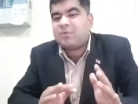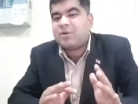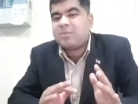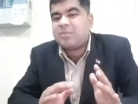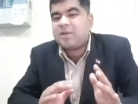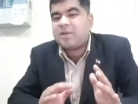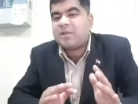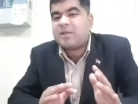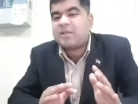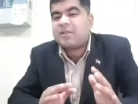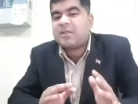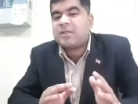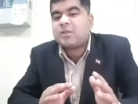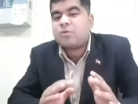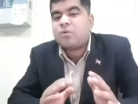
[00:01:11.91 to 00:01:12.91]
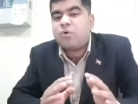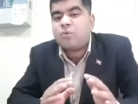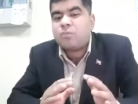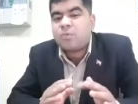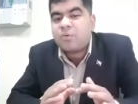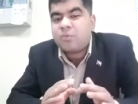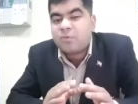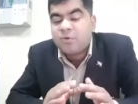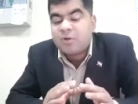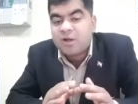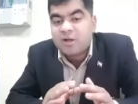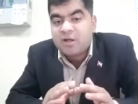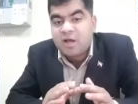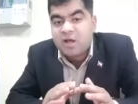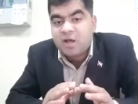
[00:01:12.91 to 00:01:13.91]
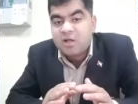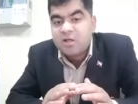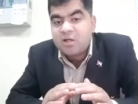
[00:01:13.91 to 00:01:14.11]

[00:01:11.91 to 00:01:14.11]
who are making this whole propaganda